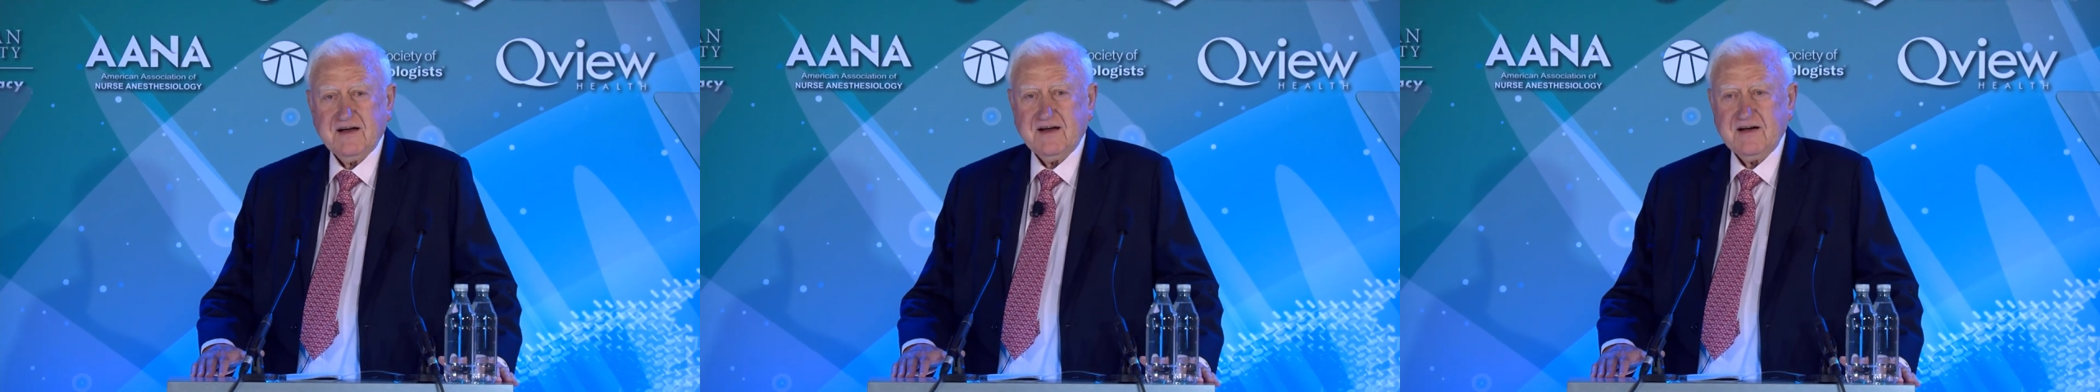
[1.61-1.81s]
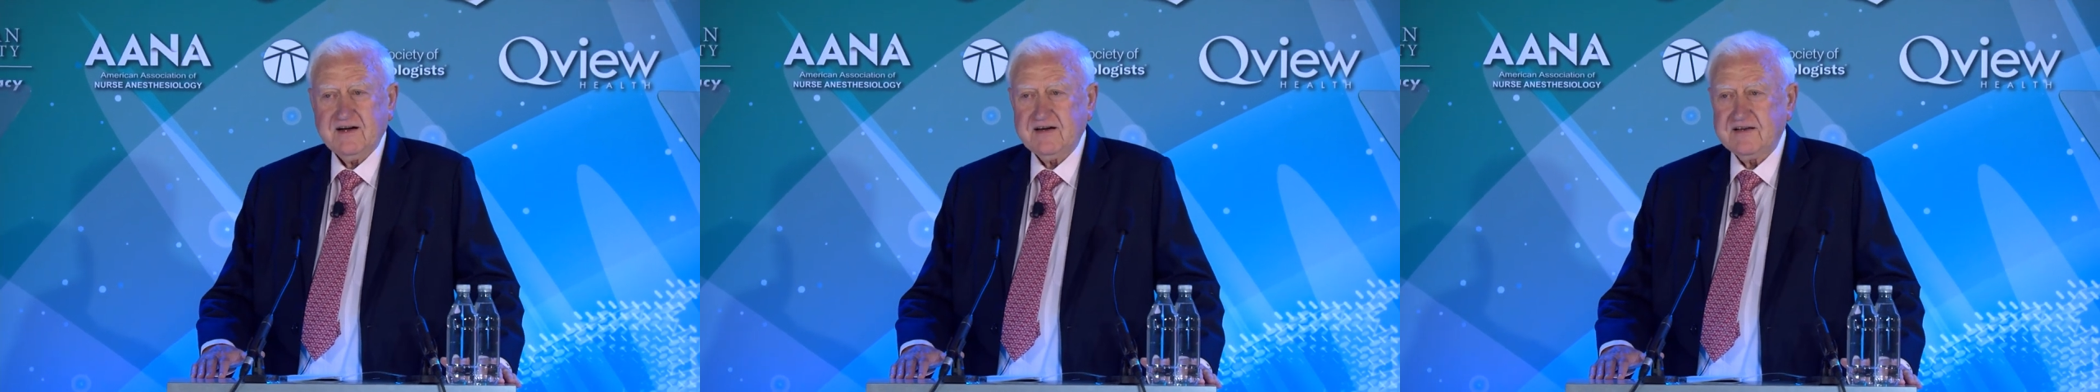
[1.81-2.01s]

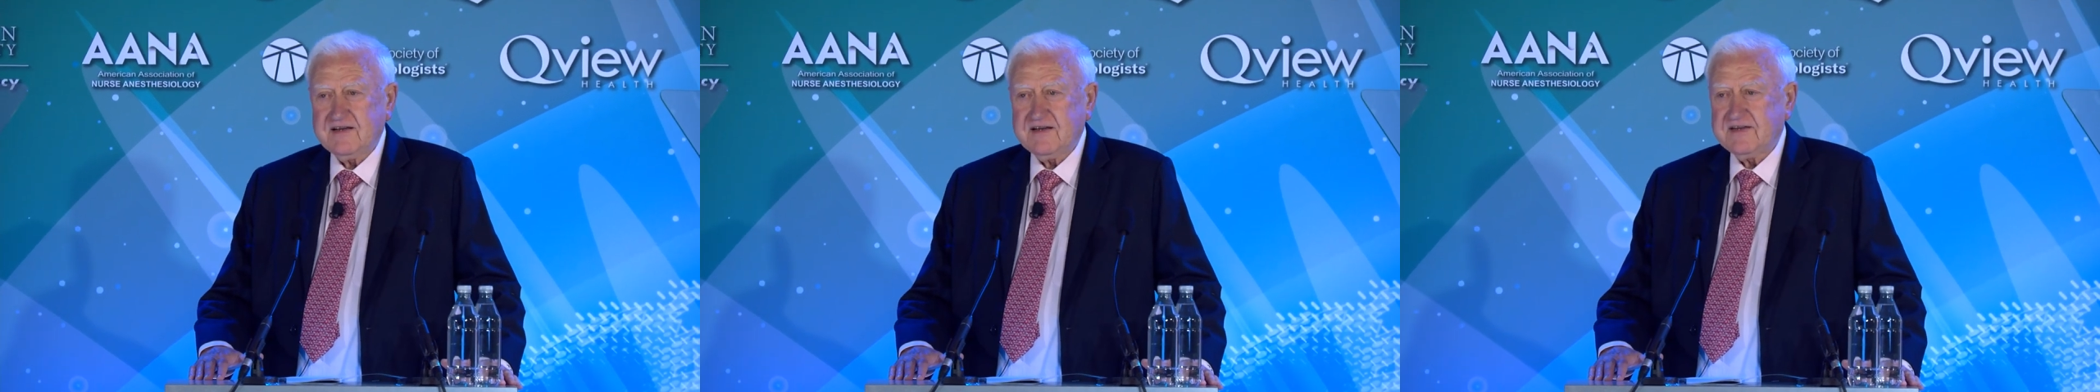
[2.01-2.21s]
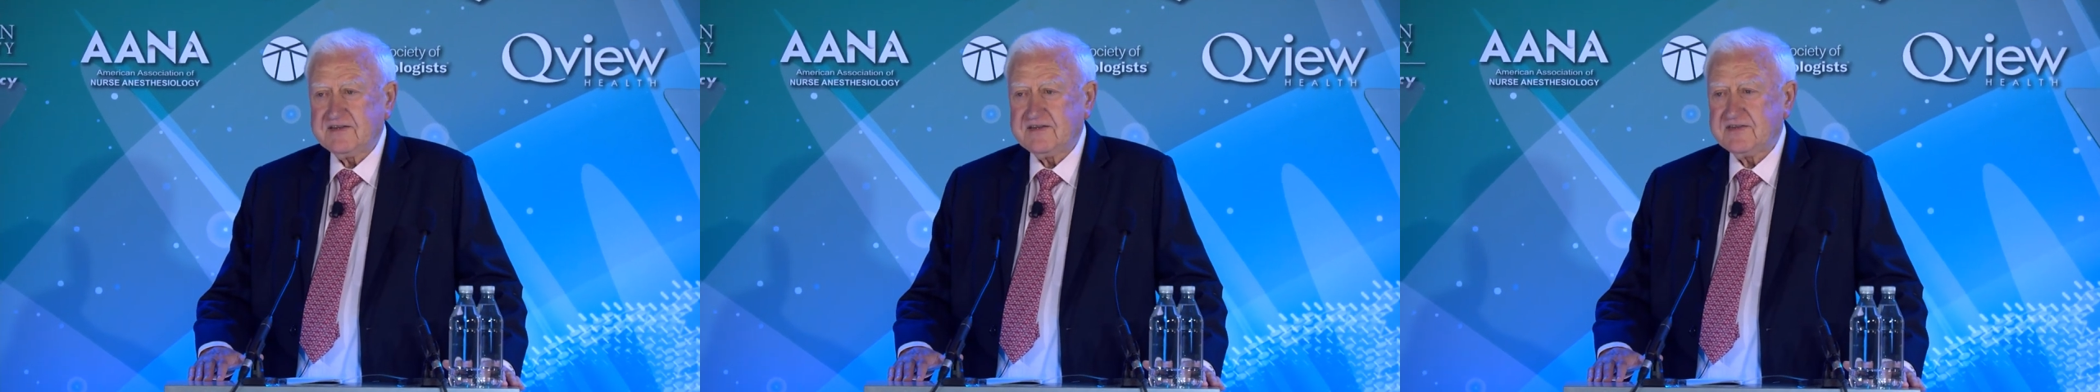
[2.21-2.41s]
Uh,
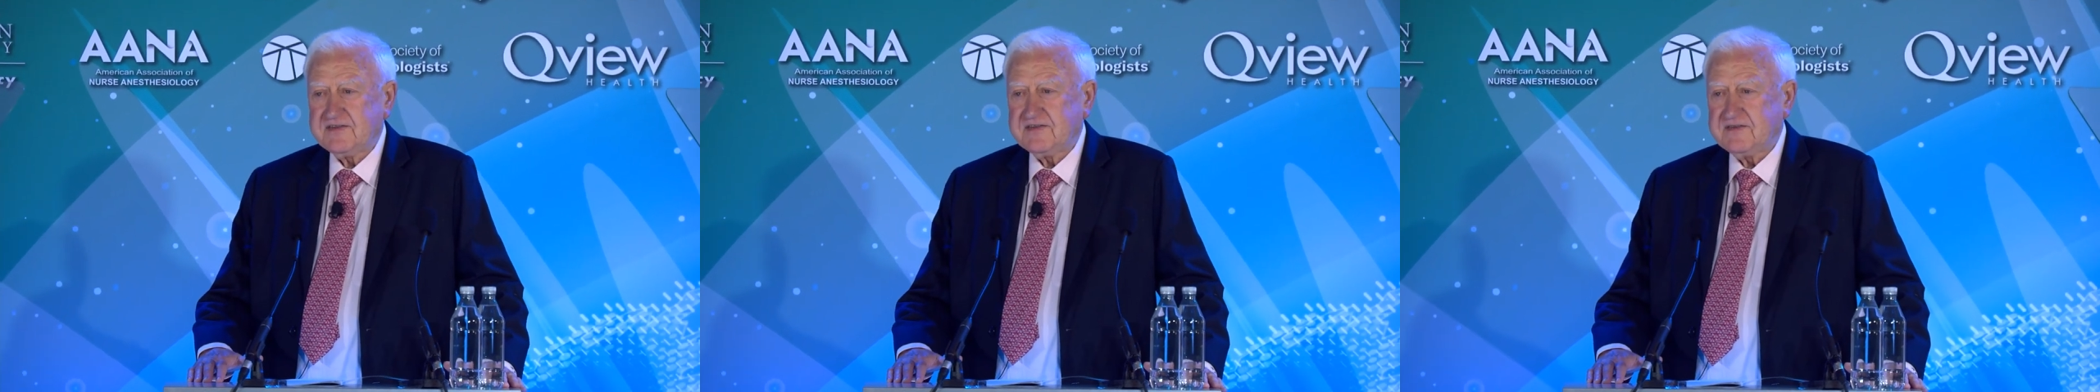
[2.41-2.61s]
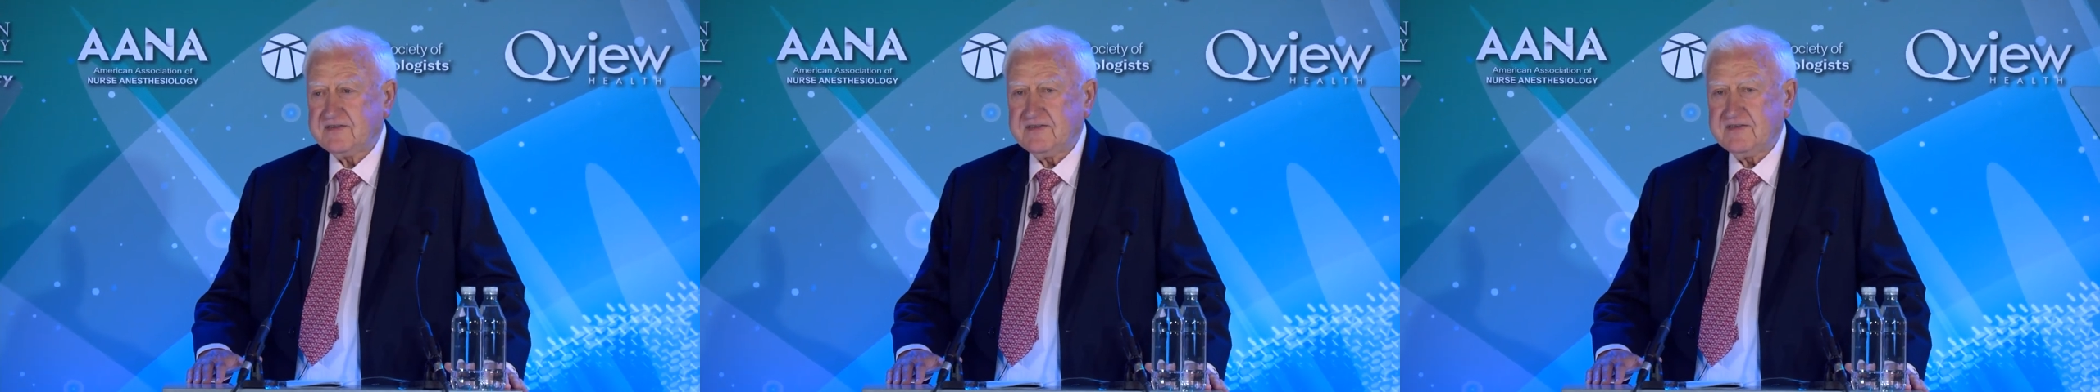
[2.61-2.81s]

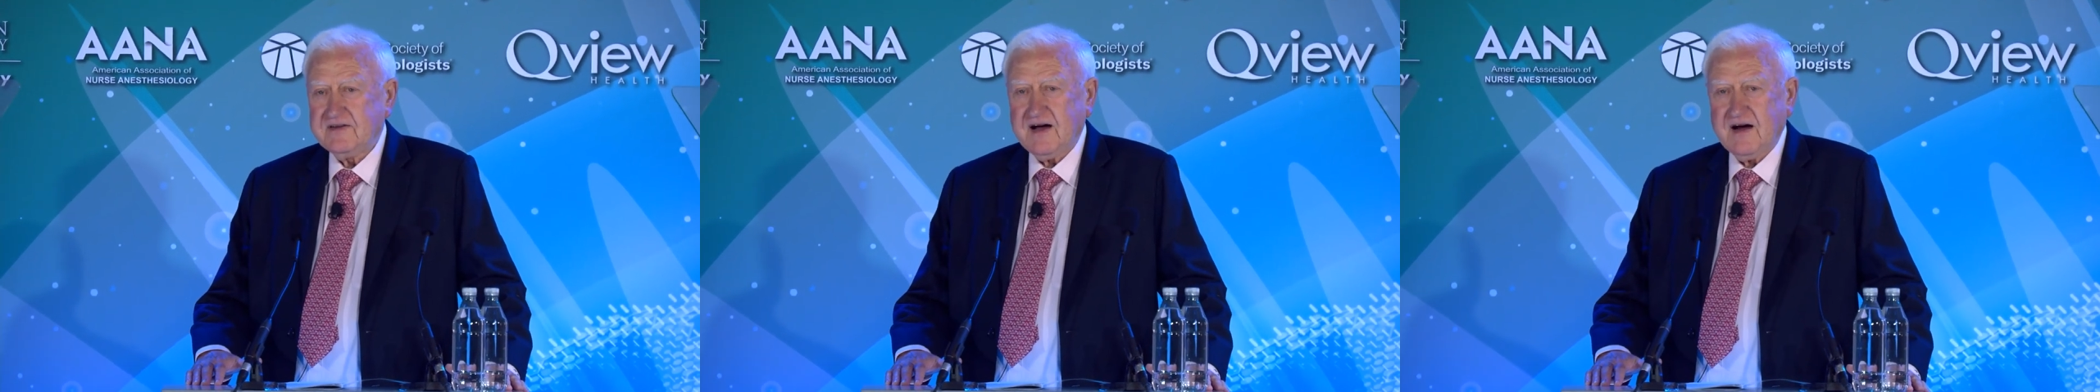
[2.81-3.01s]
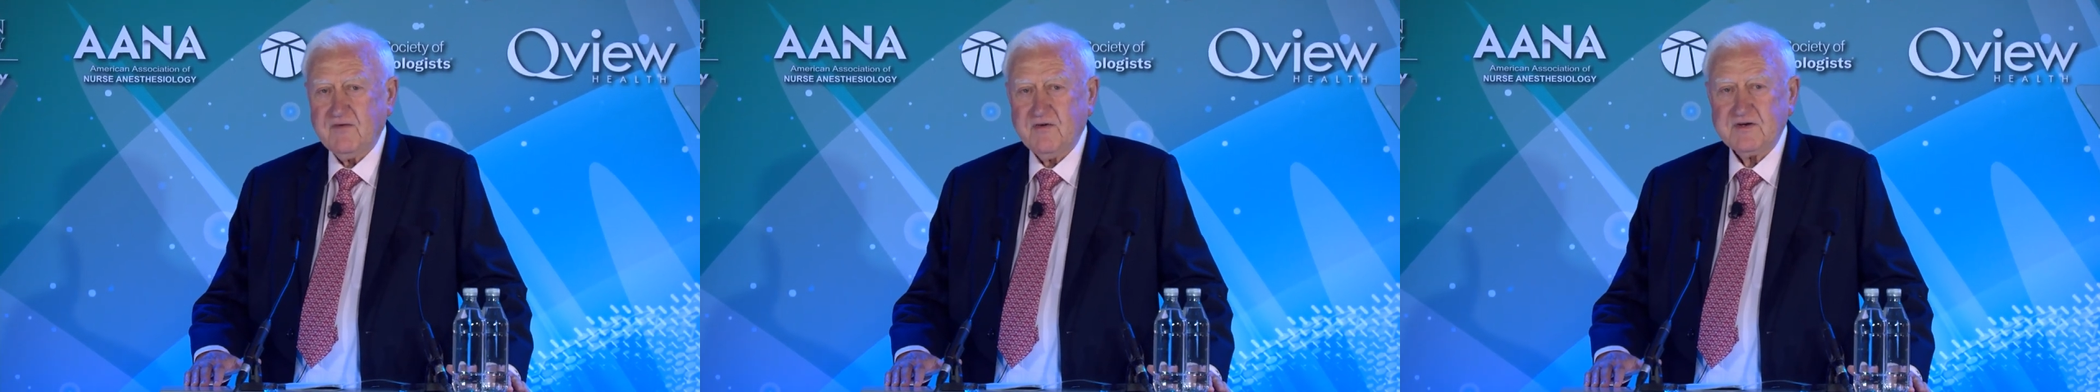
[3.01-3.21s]
it's,
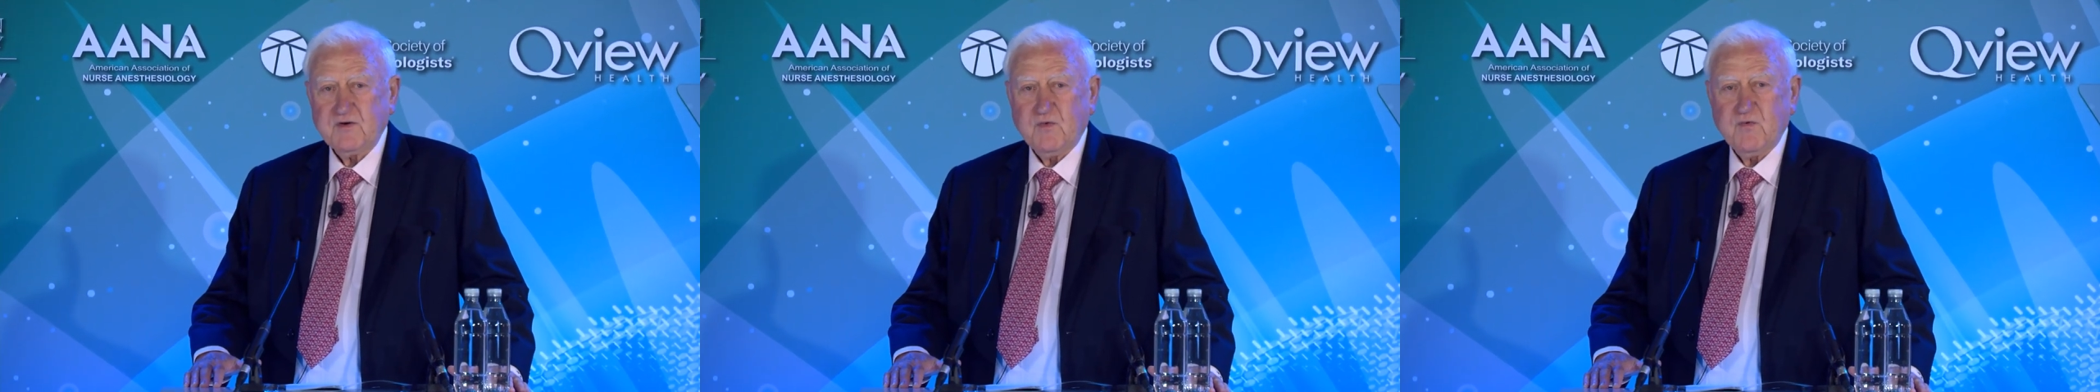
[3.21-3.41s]
I want to